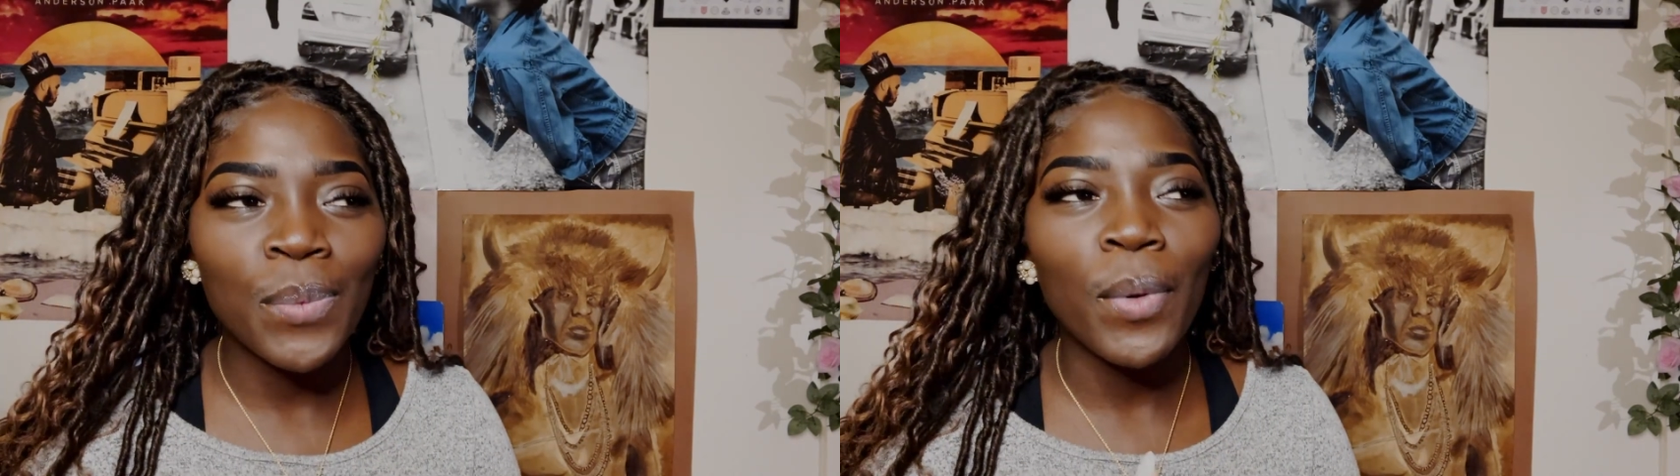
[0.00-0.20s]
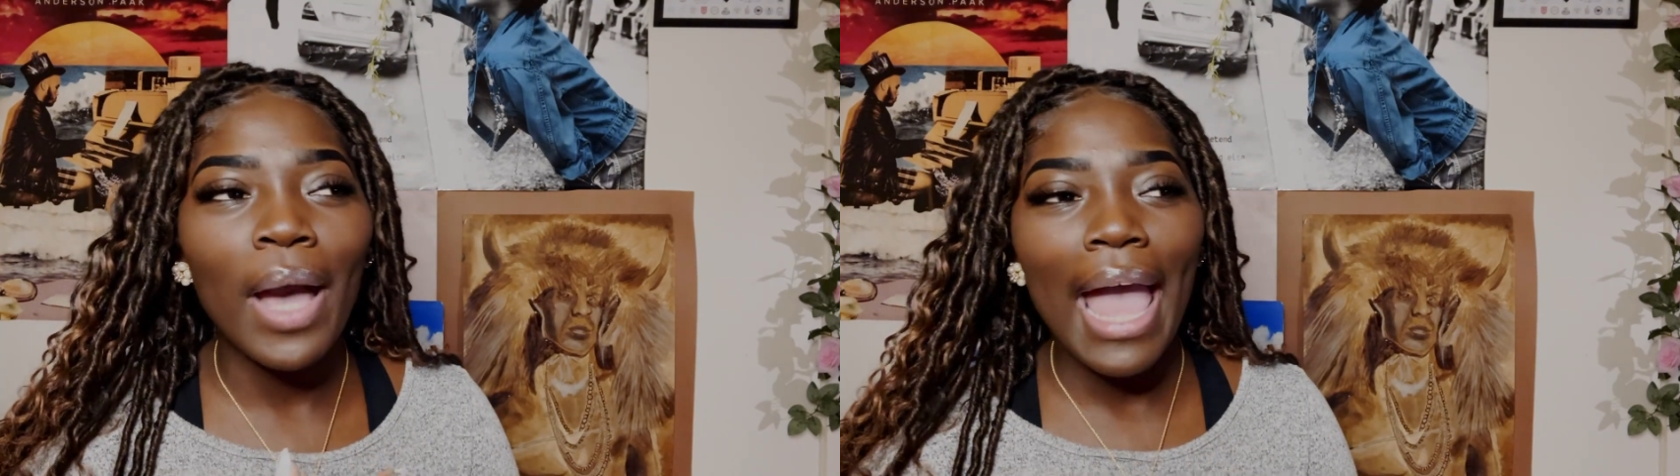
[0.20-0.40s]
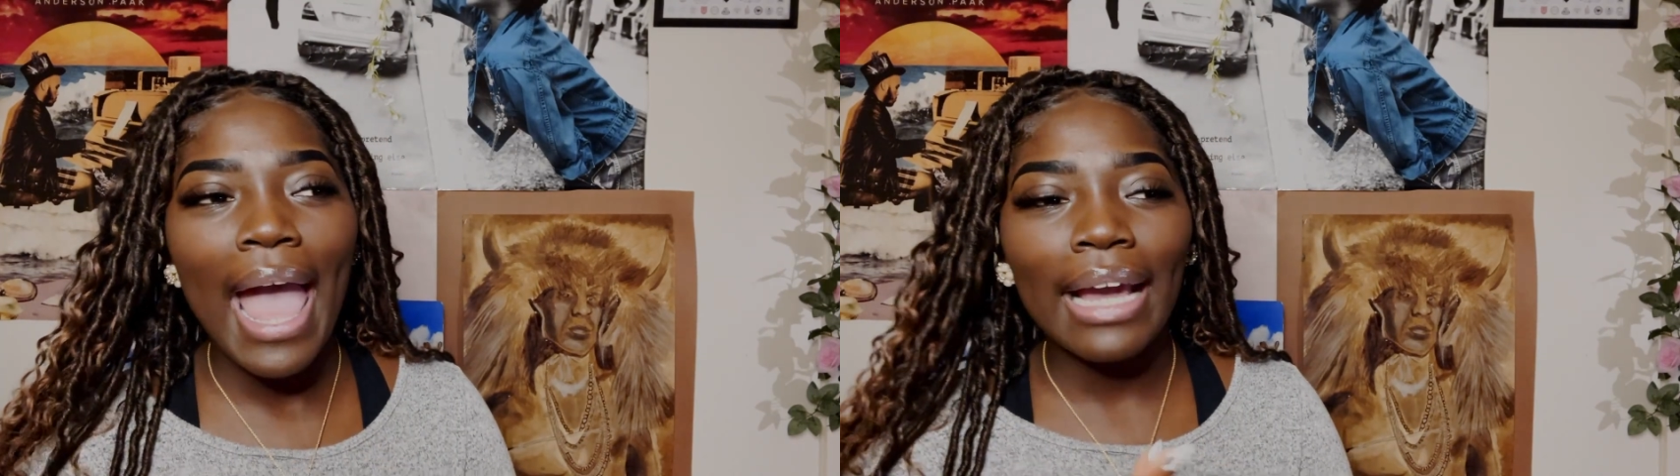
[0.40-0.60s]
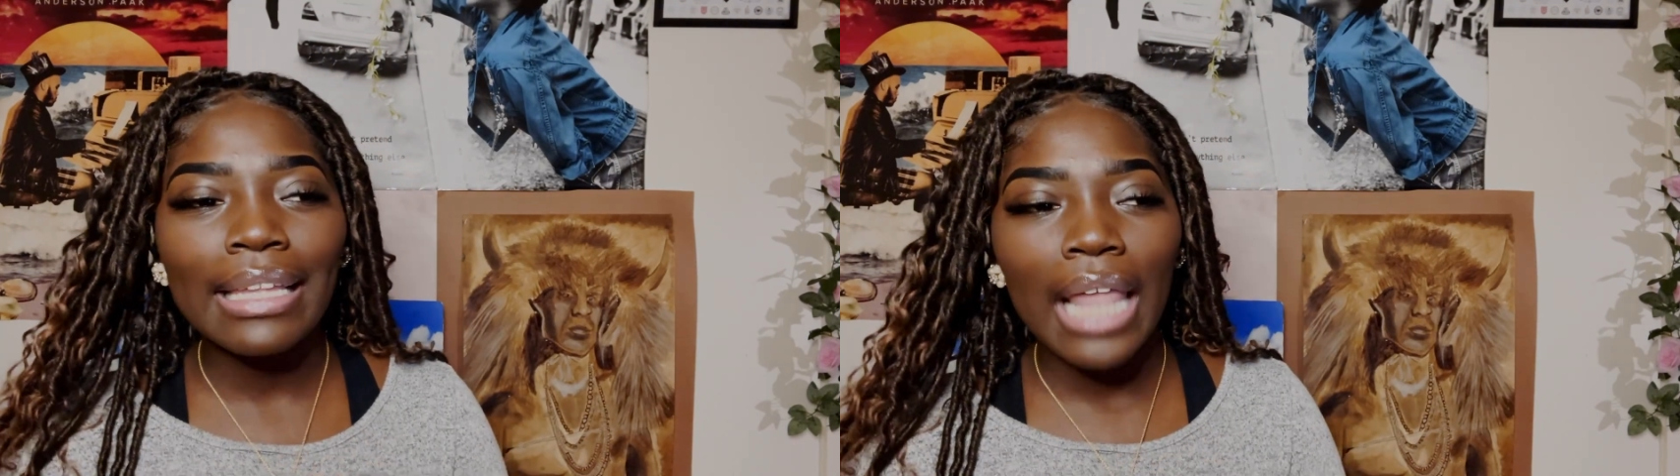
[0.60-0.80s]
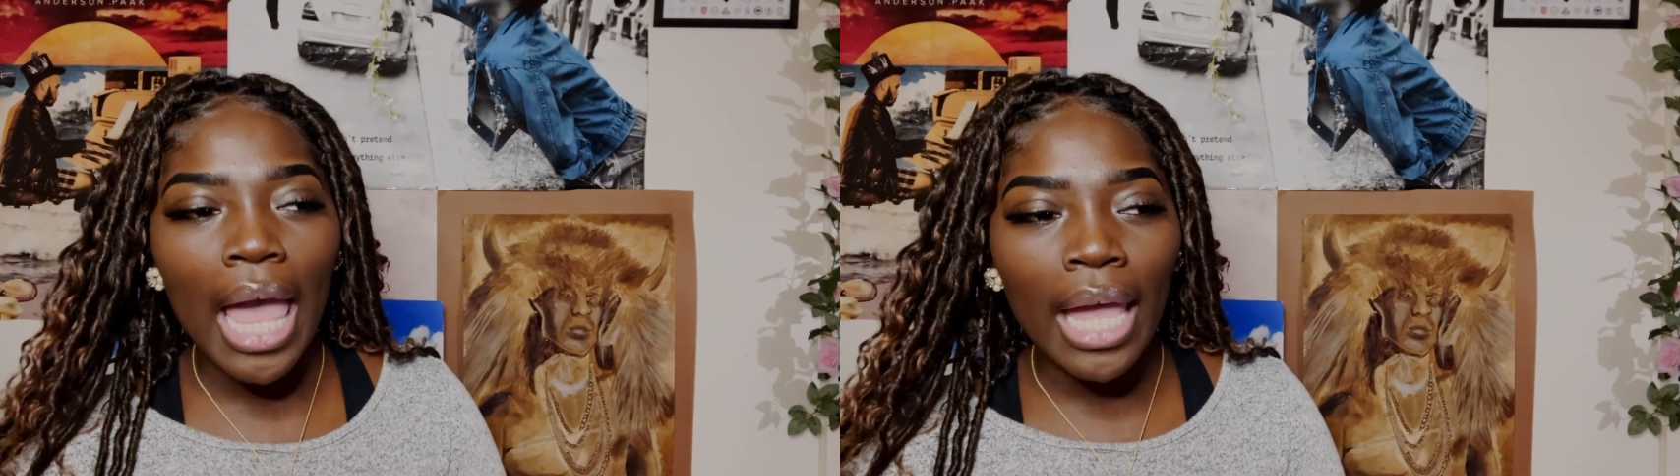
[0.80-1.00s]
will act
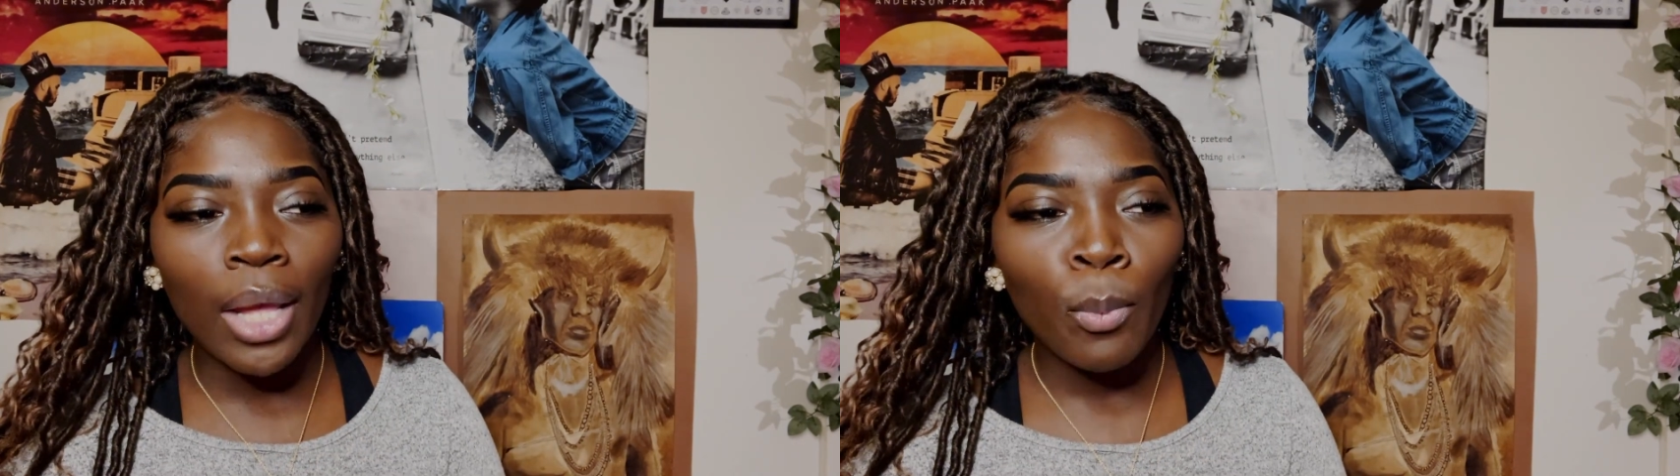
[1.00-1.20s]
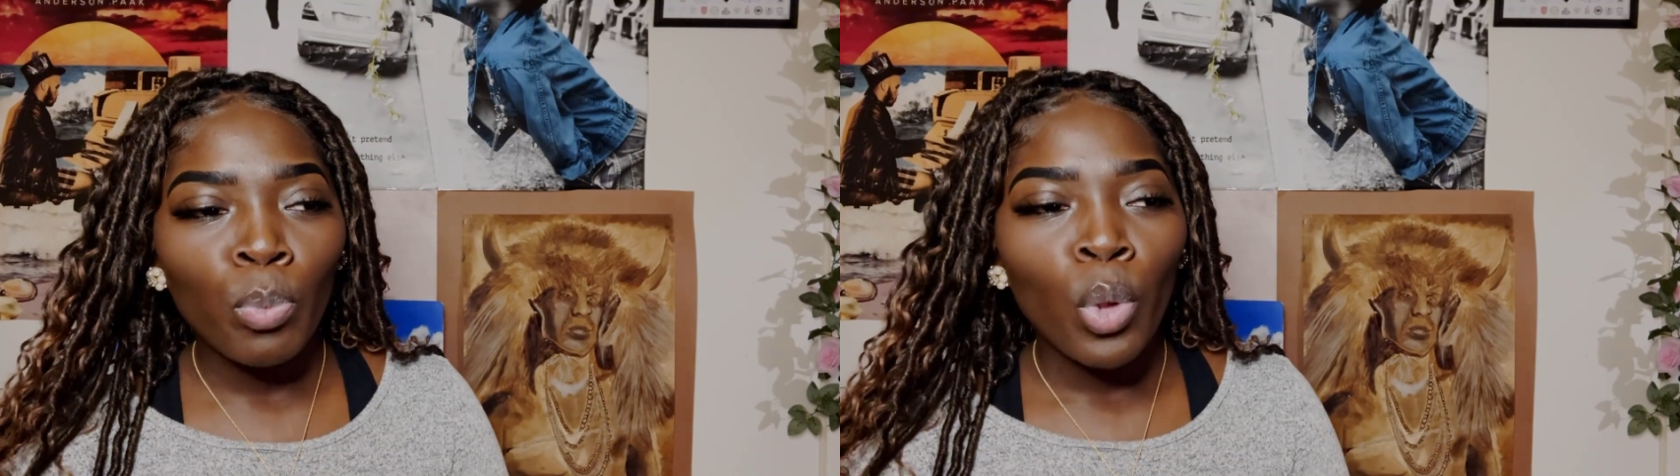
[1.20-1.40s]
like